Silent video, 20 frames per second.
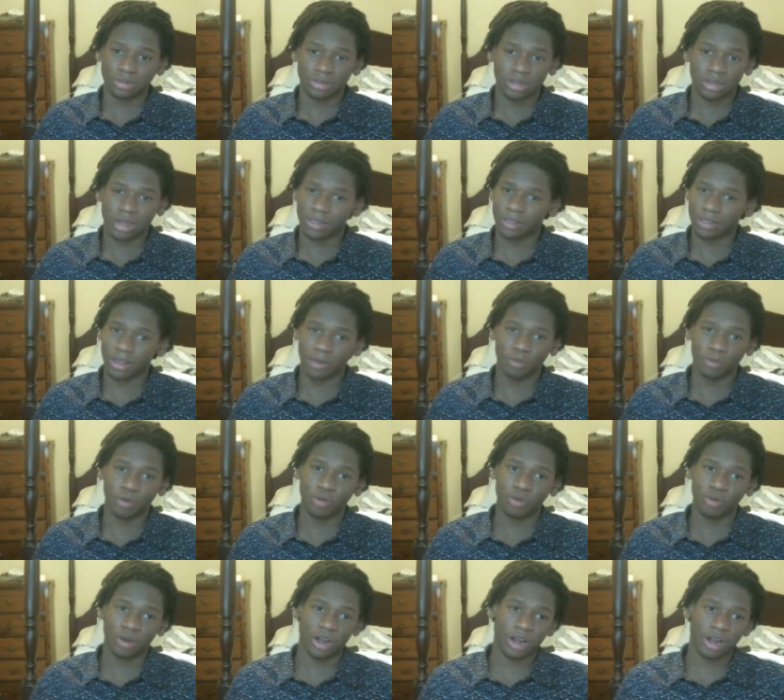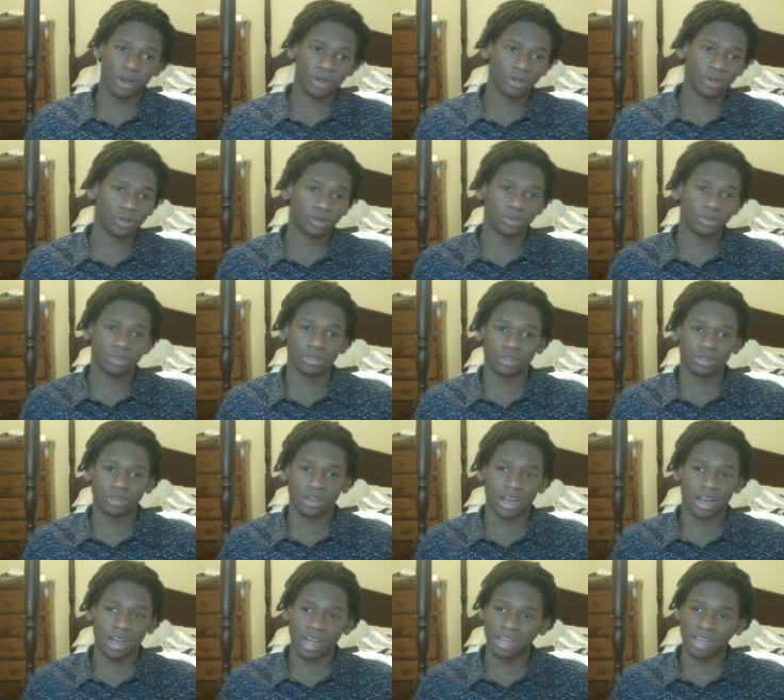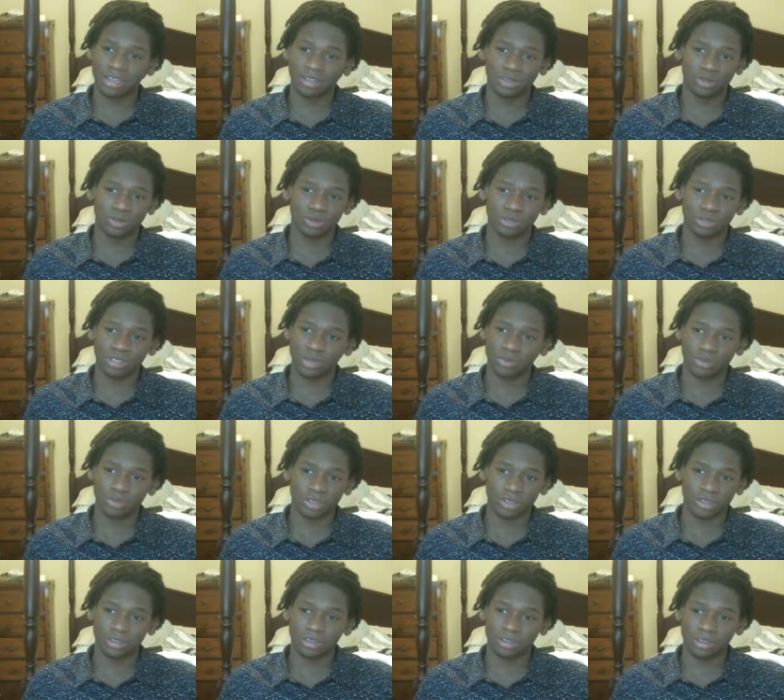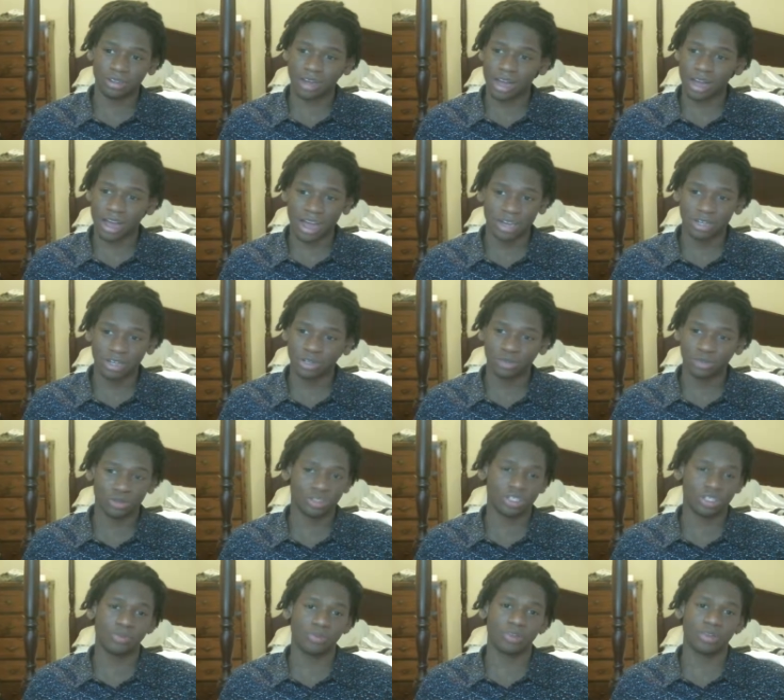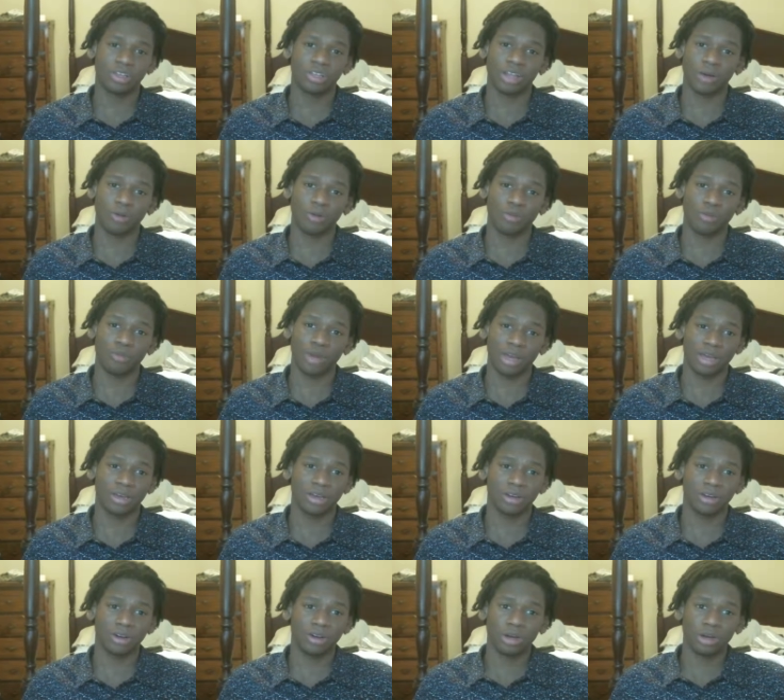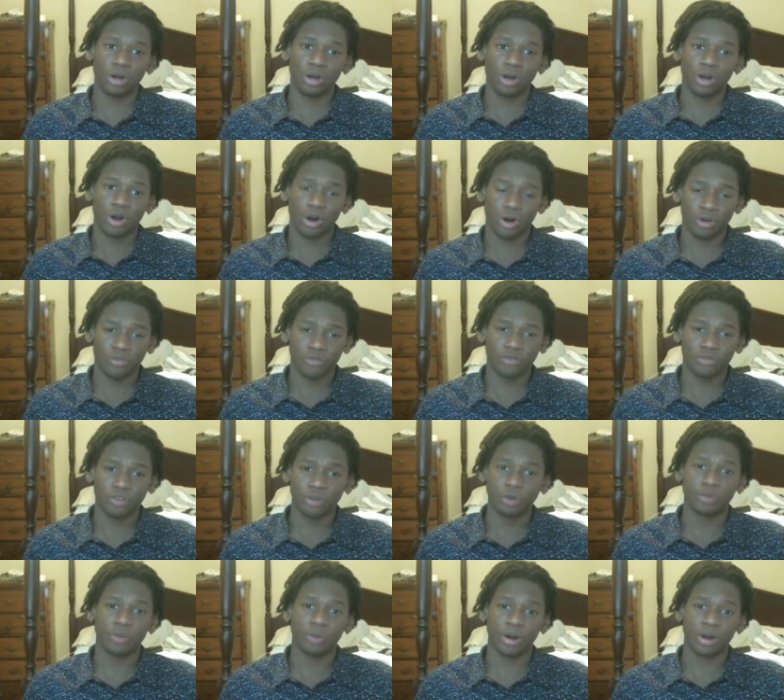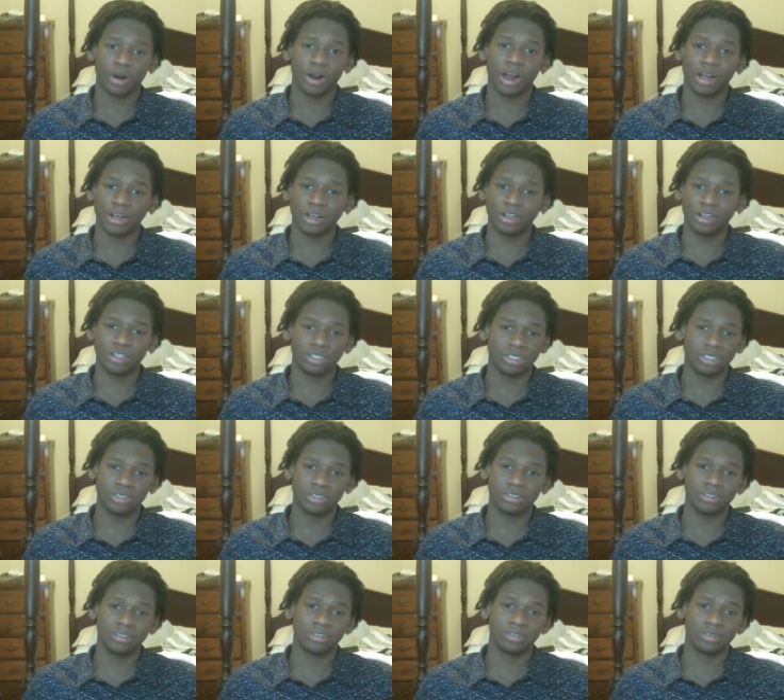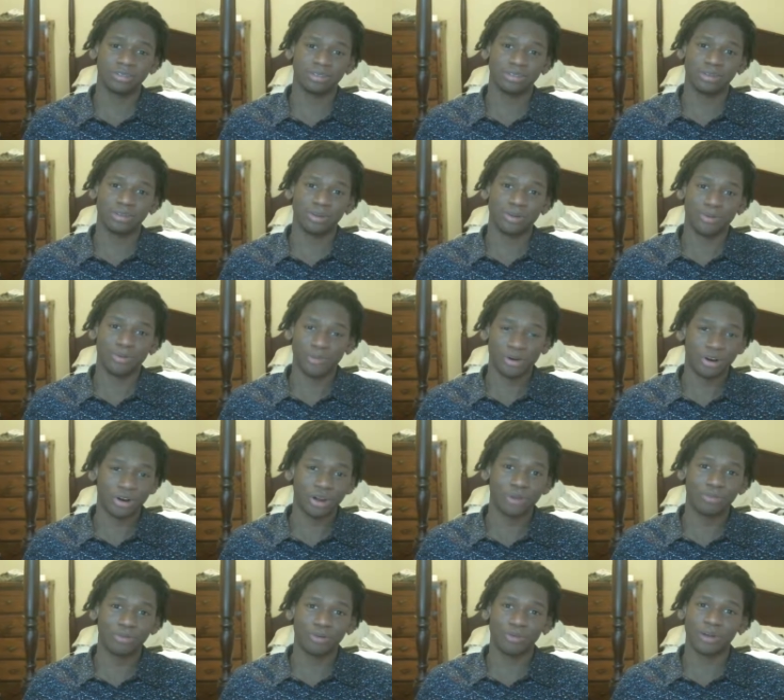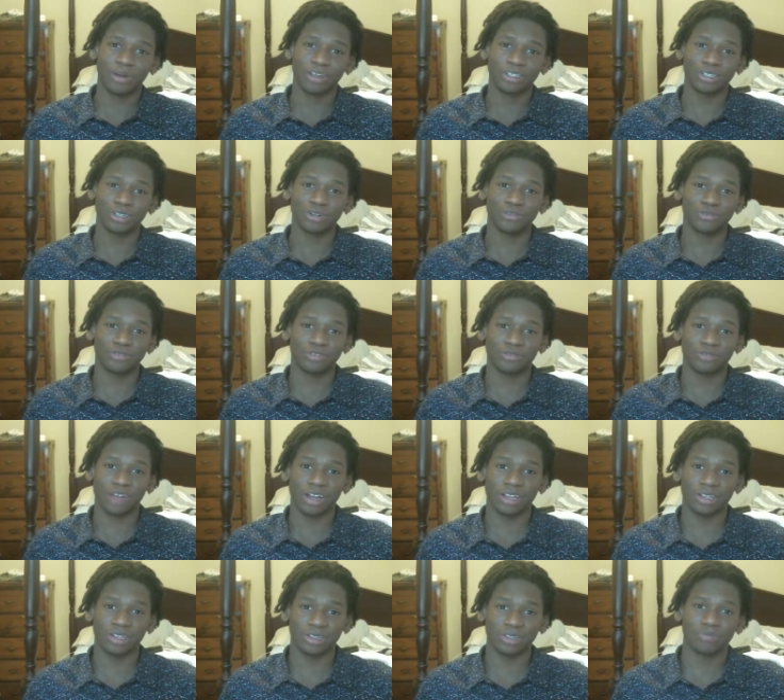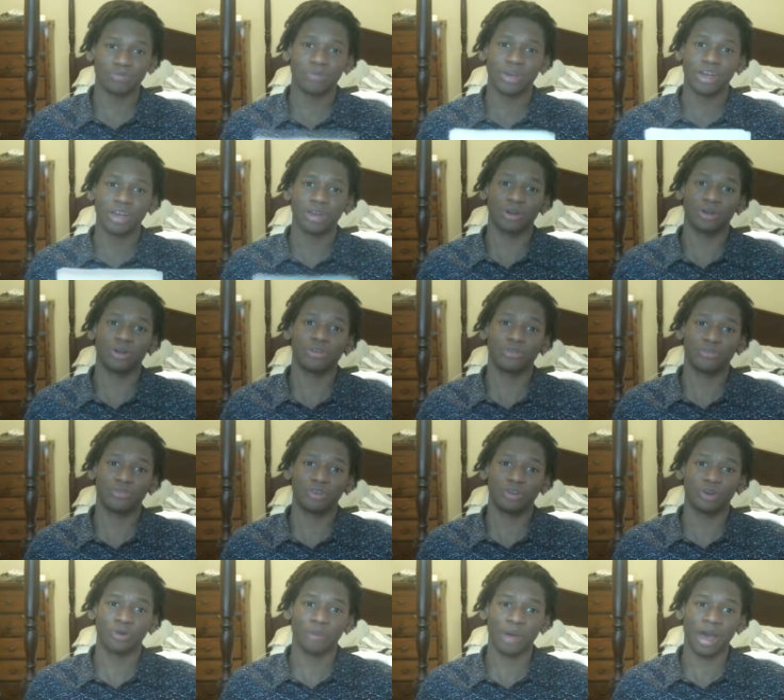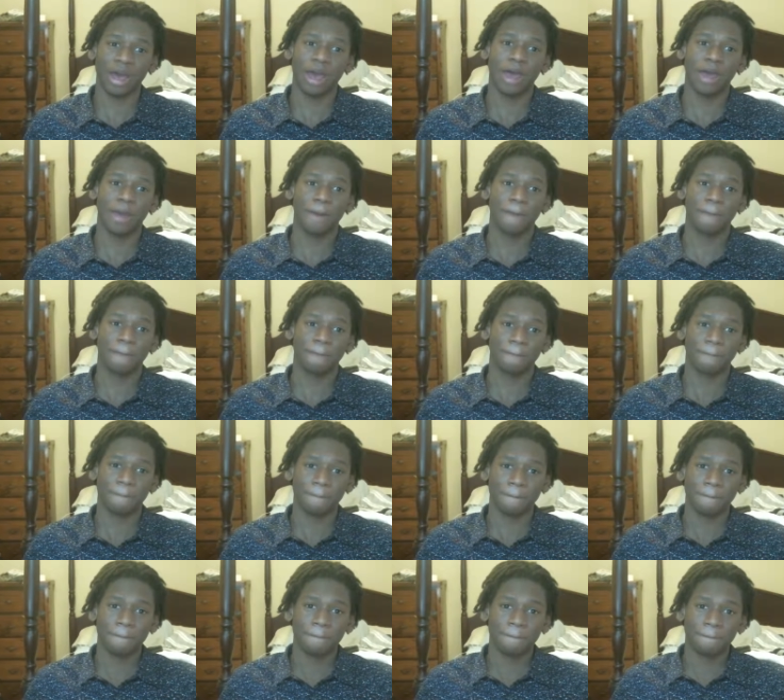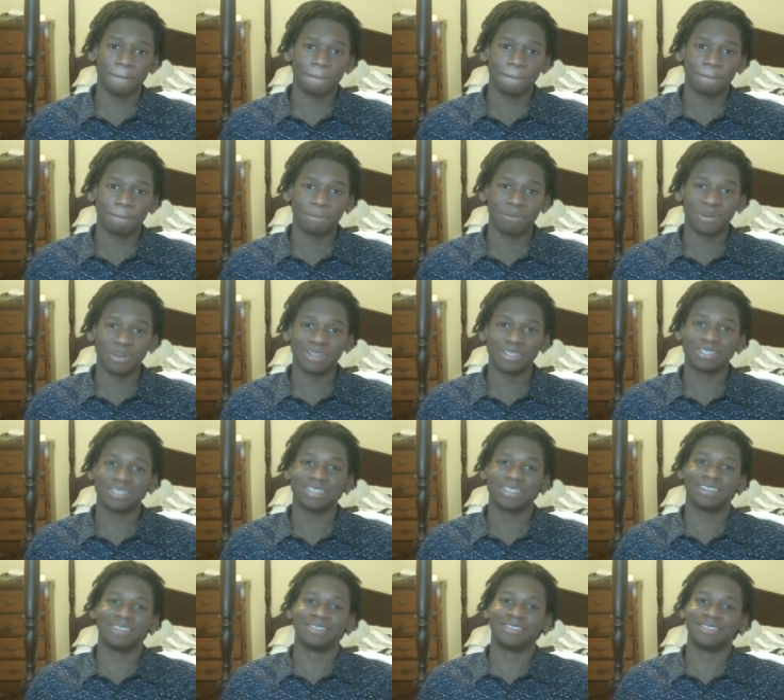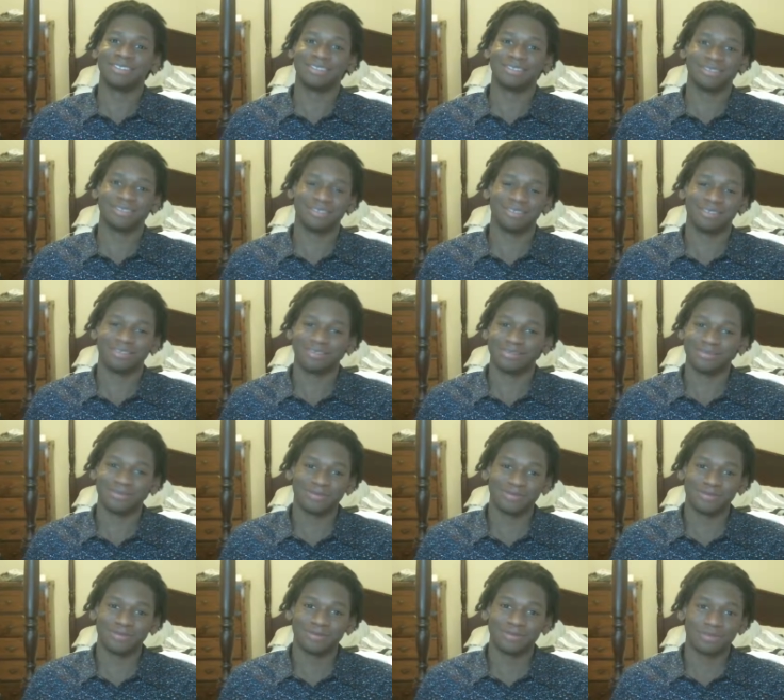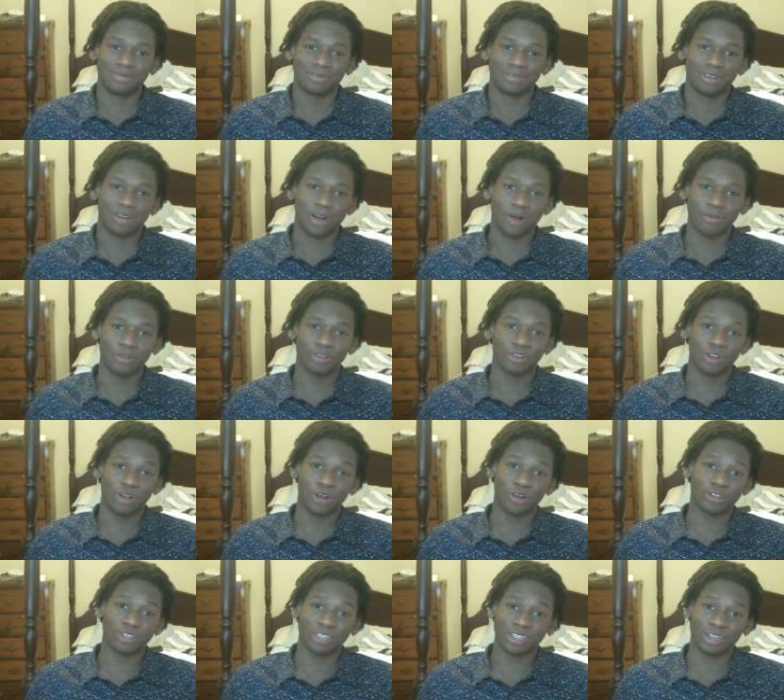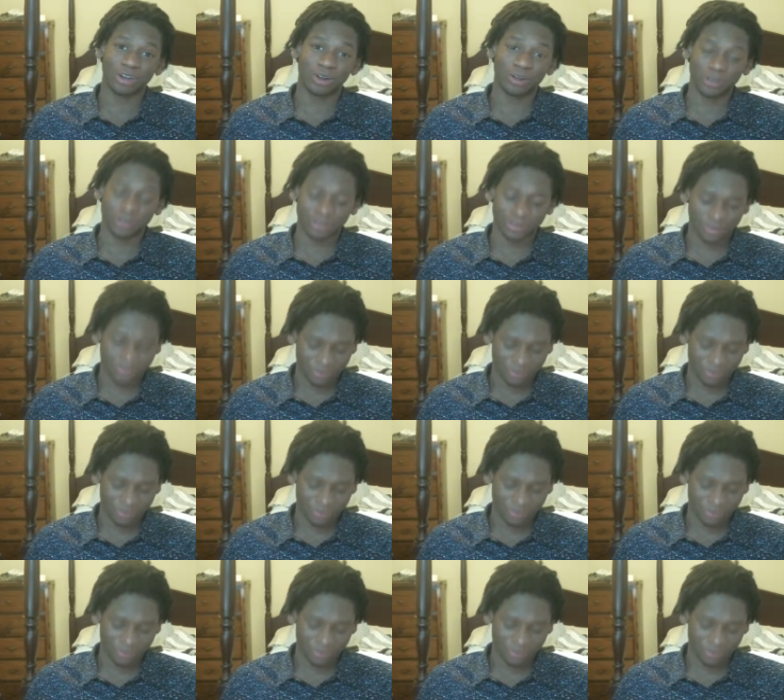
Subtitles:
At that moment I knew I had to do something. I had to do something that would make her feel better. I couldn't put up with myself if I made her feel bad, because then I would have lost it all.